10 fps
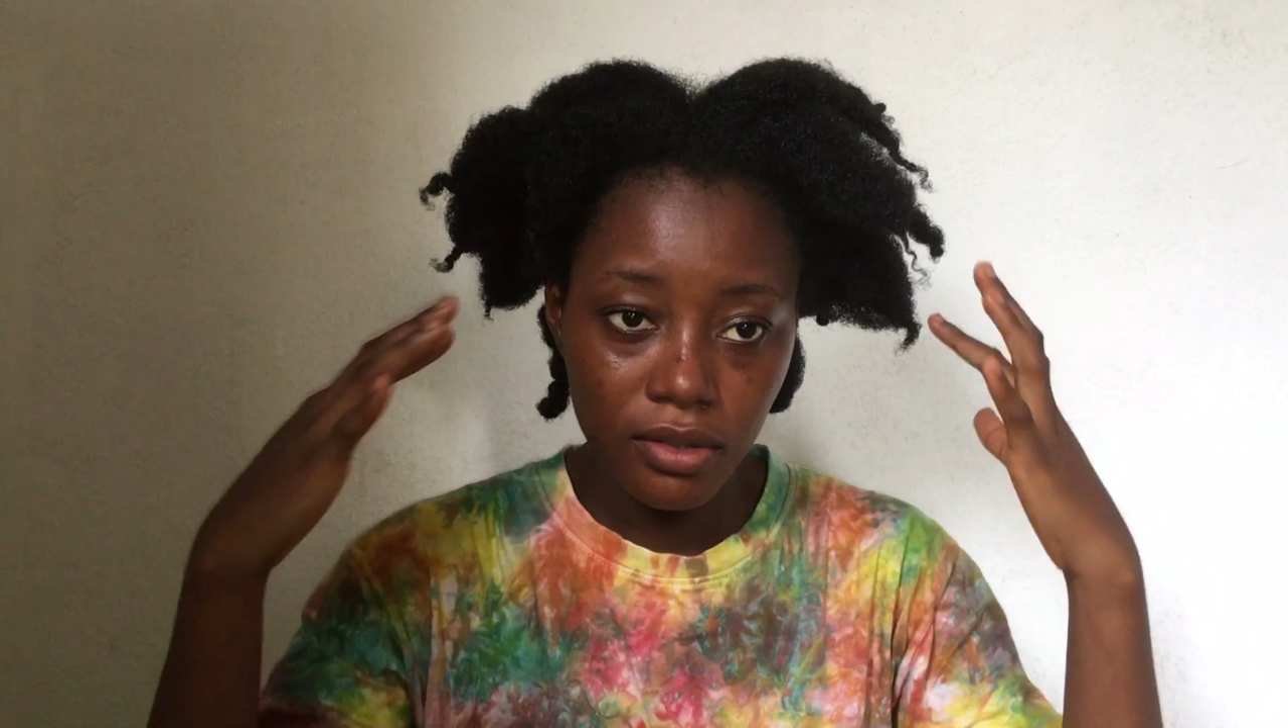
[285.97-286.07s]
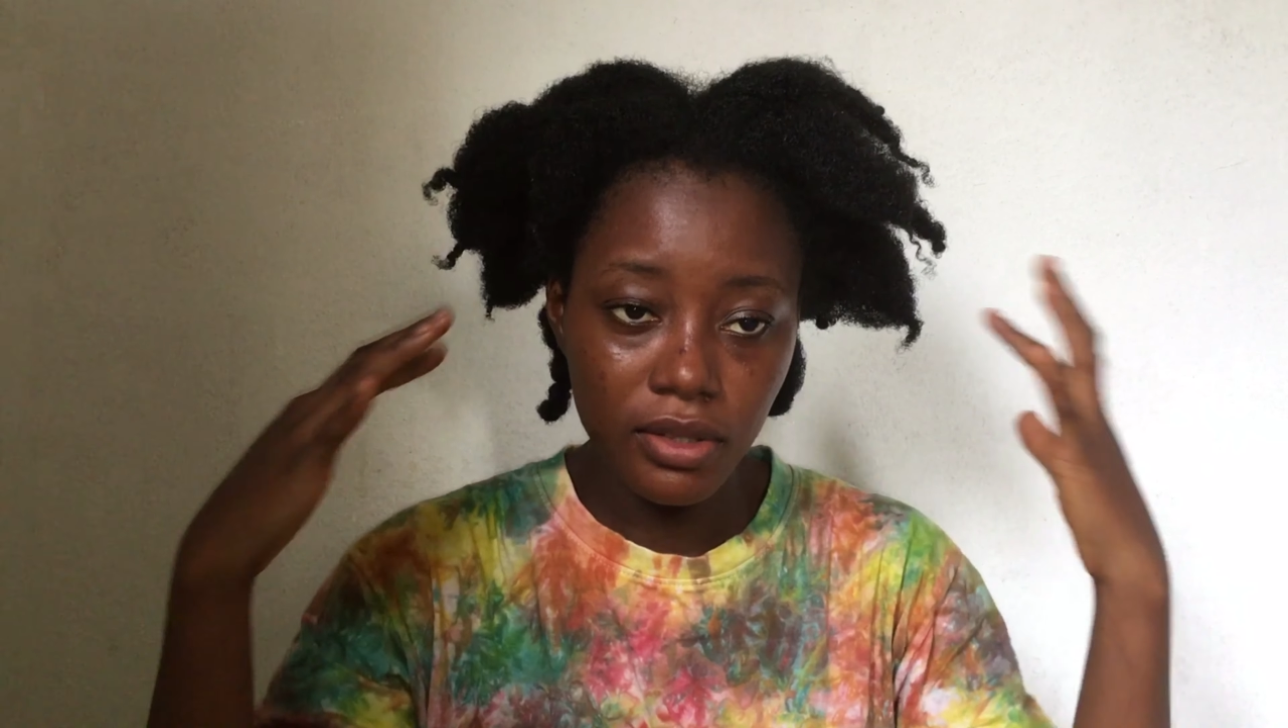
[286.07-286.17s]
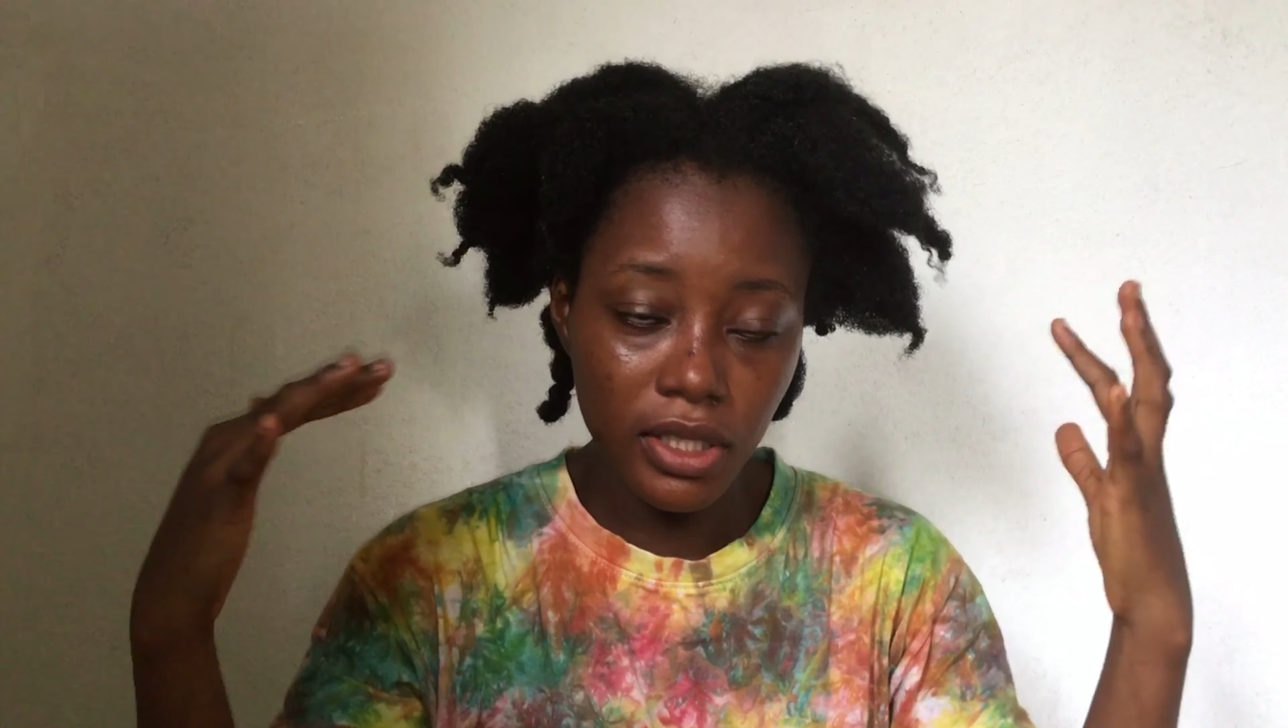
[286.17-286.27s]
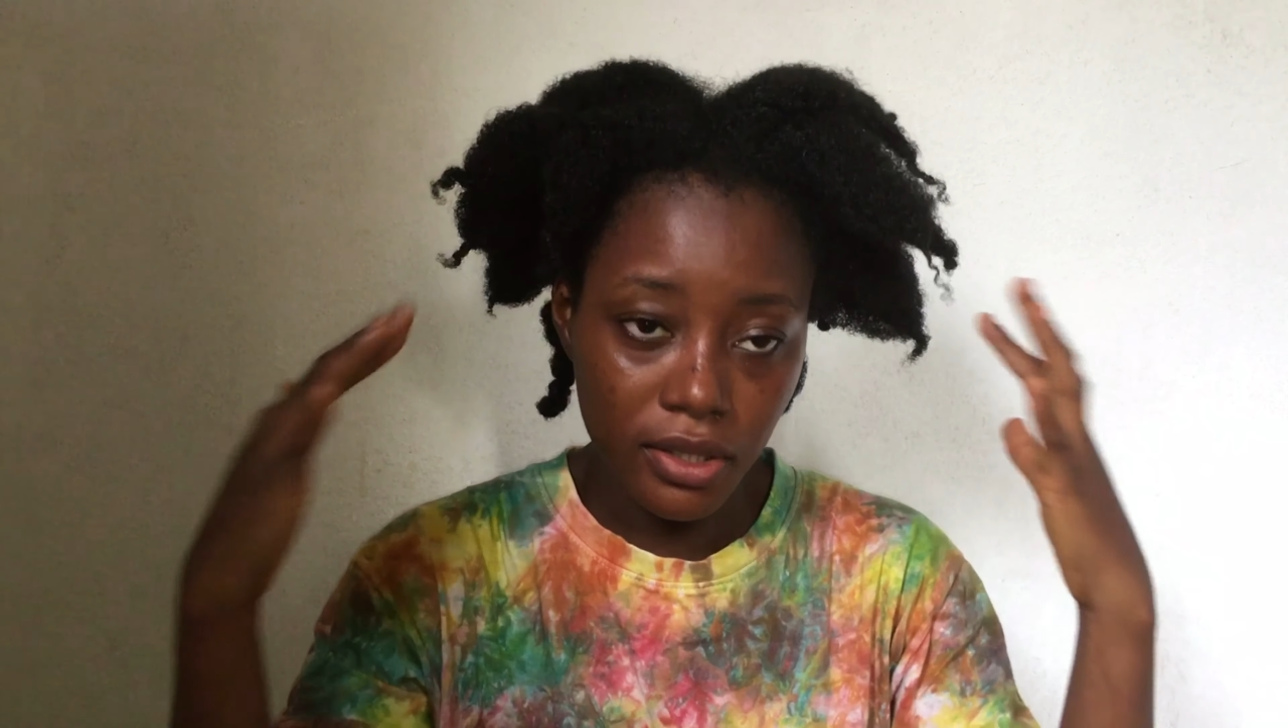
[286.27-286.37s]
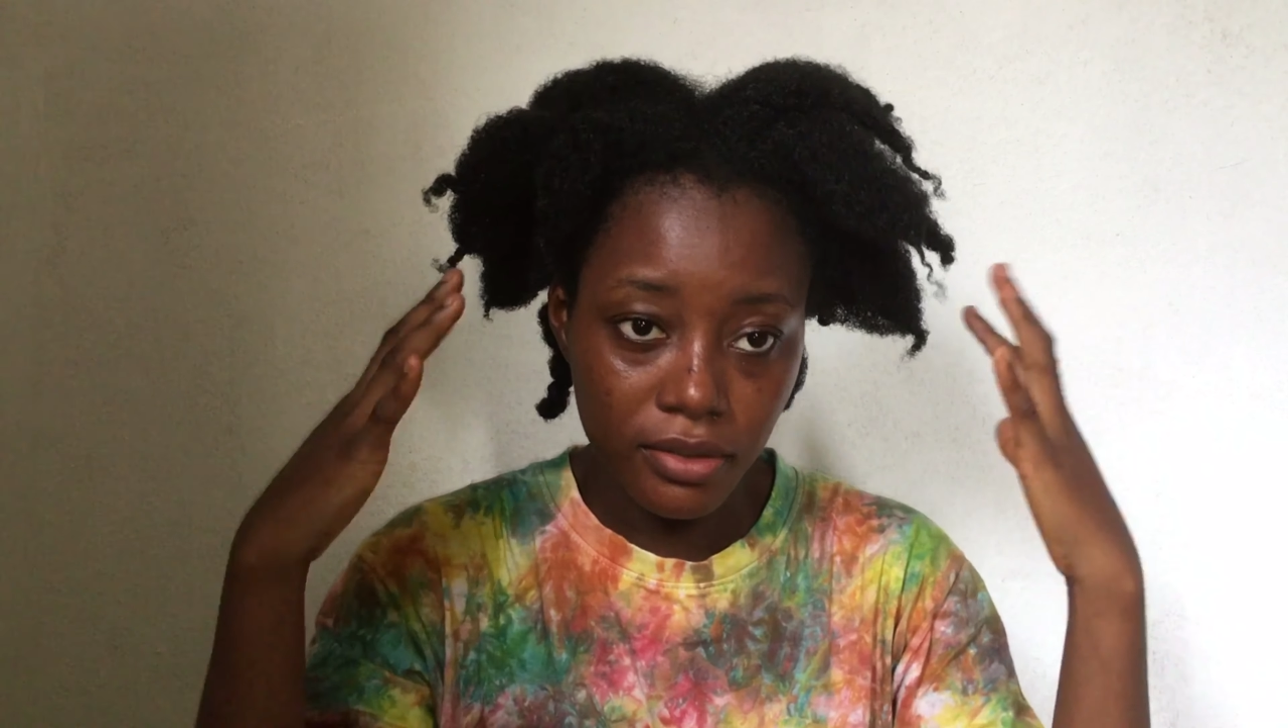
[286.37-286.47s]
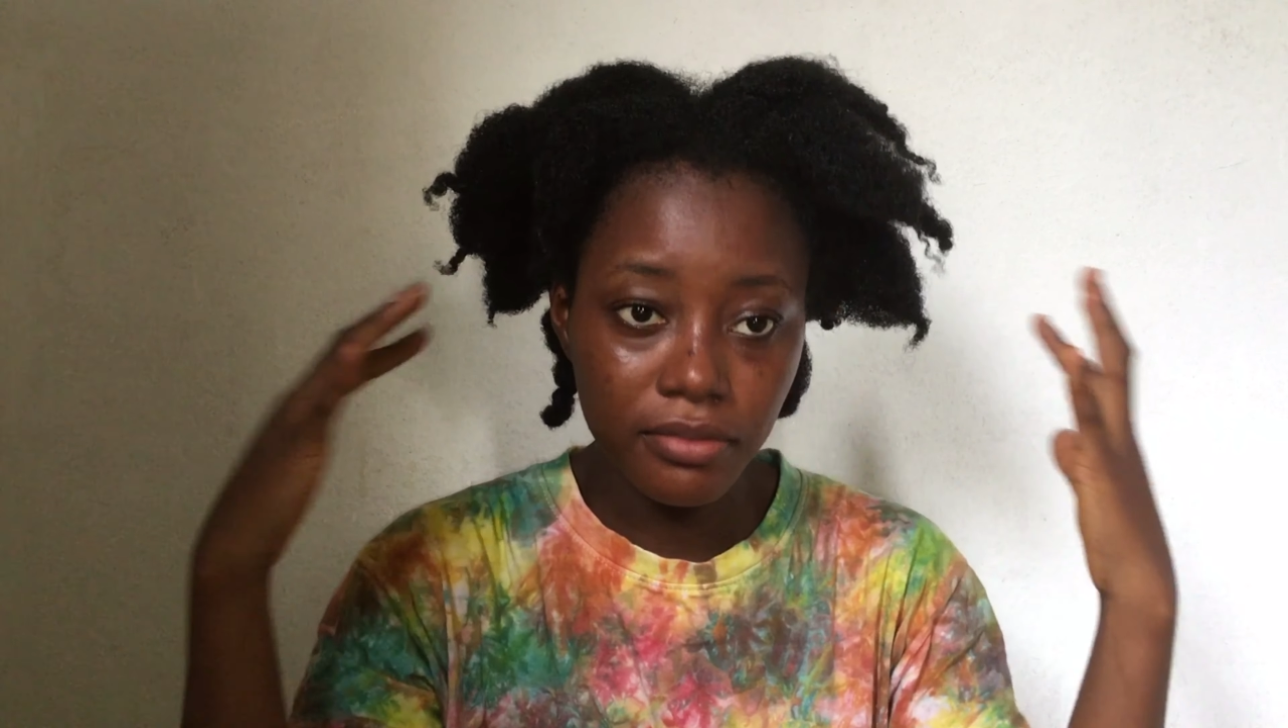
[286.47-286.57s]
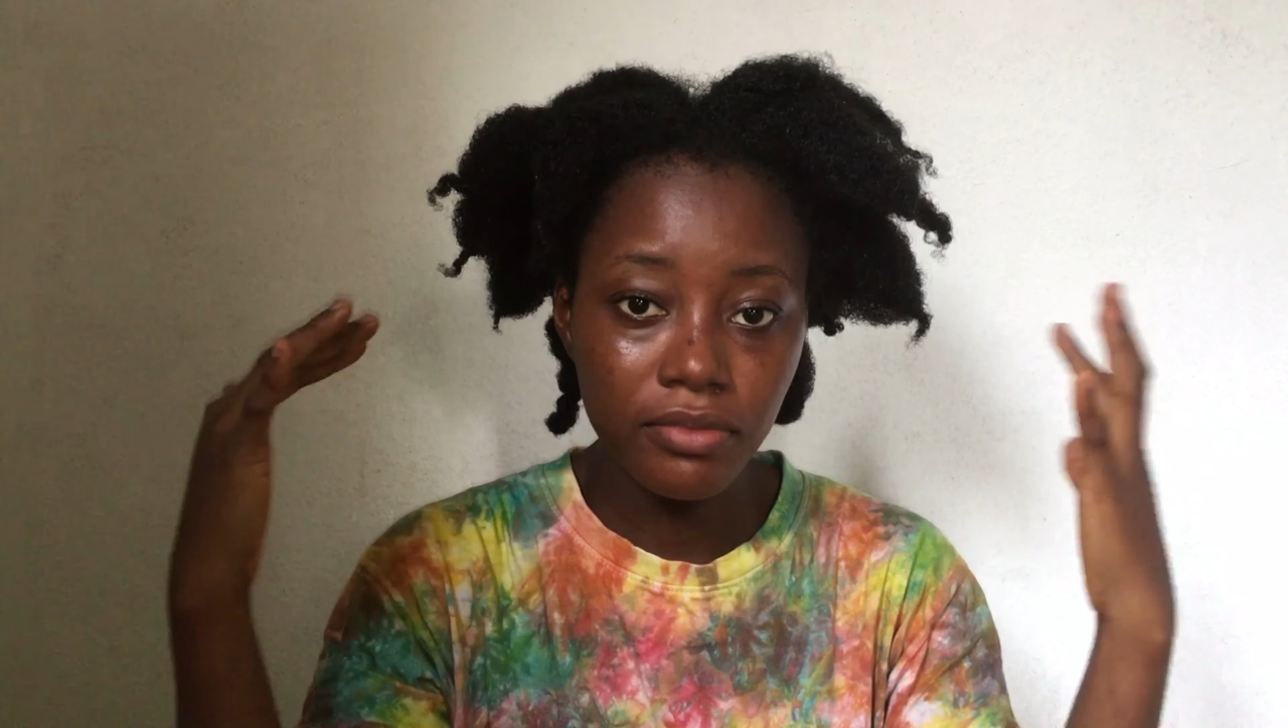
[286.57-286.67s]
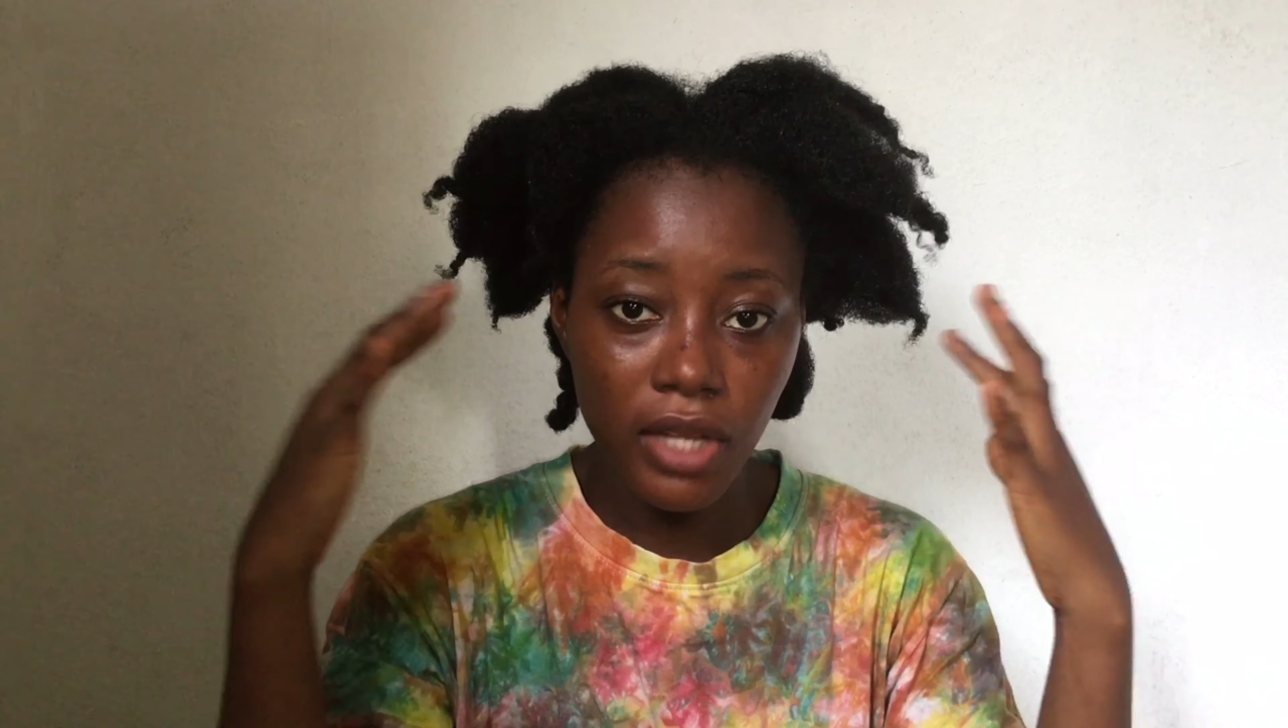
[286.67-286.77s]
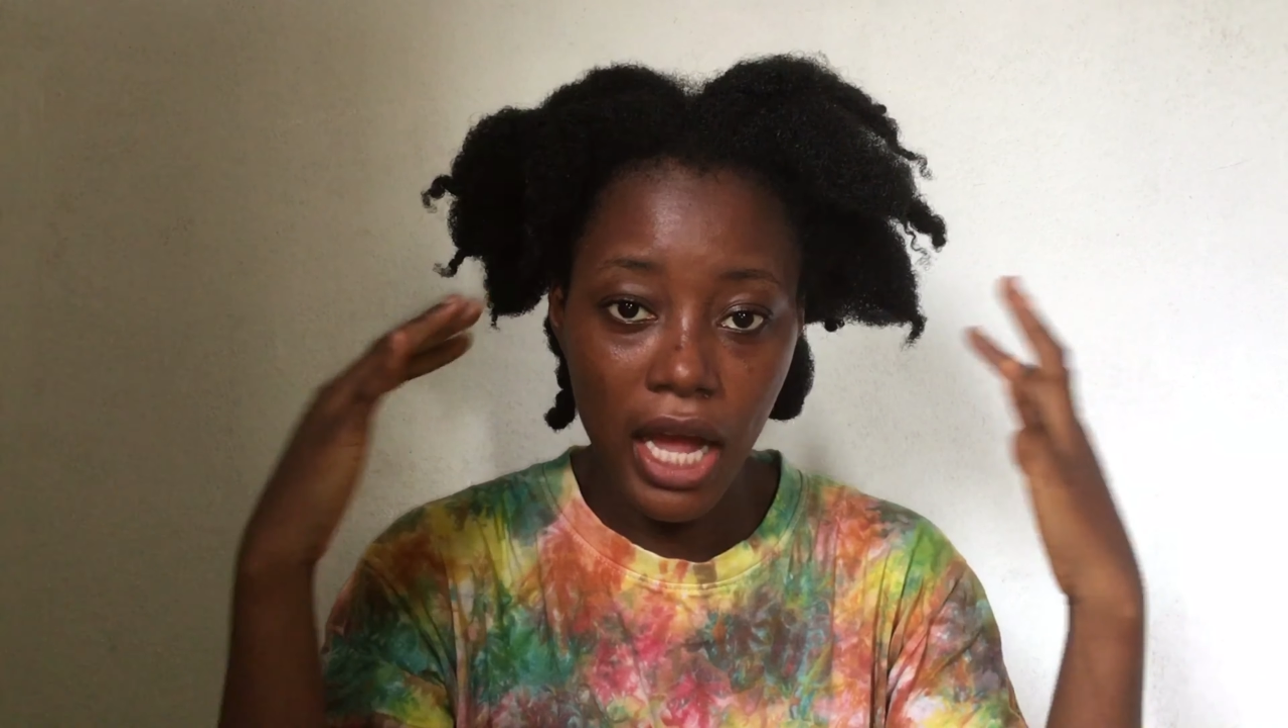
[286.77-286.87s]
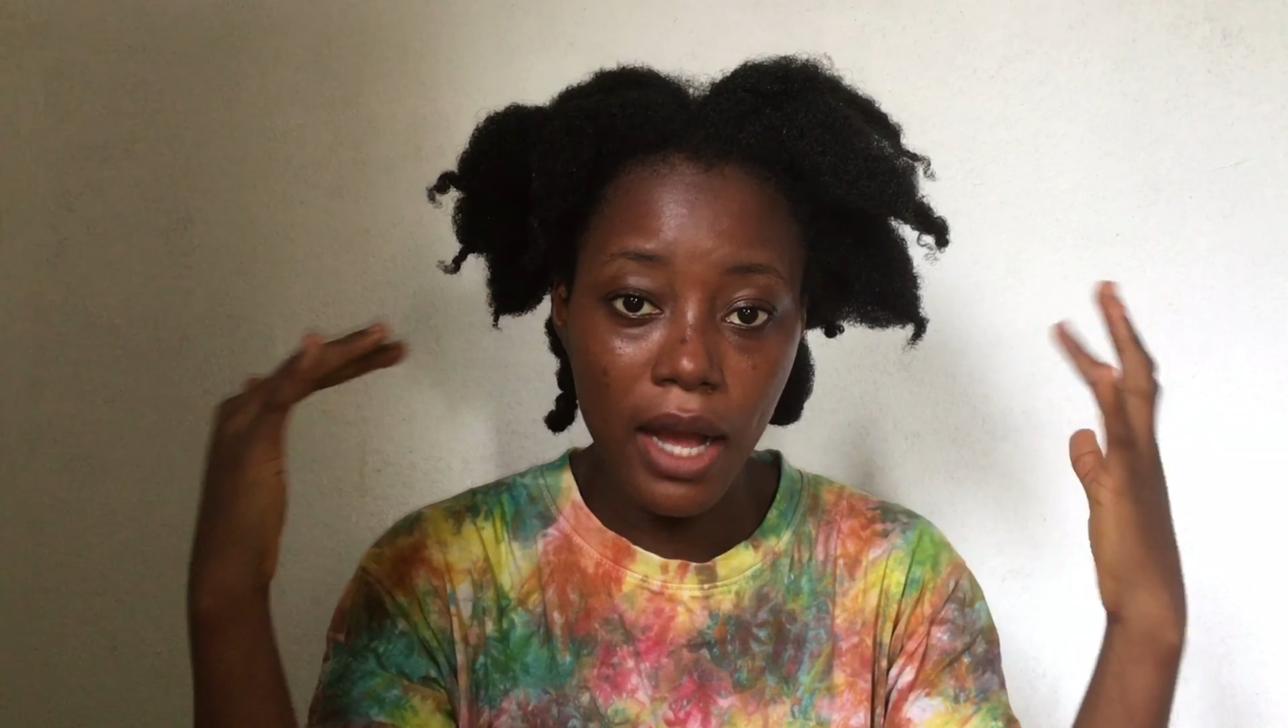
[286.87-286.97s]
Then
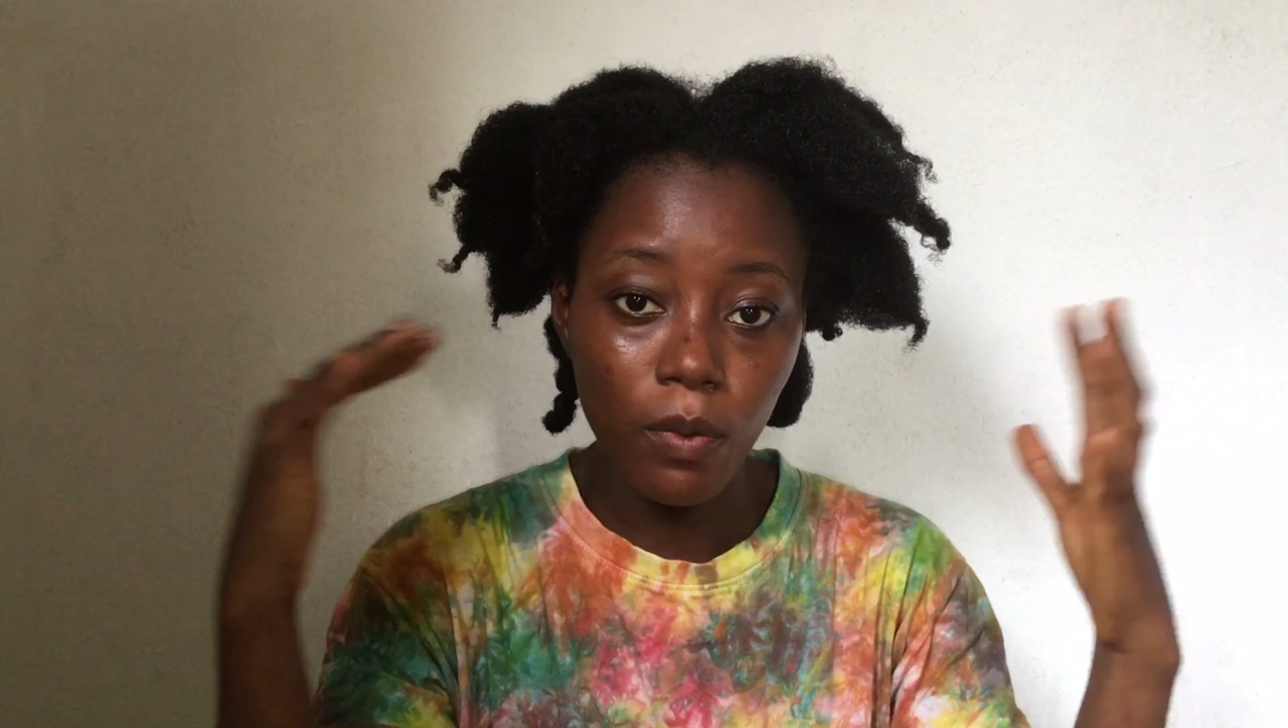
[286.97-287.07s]
I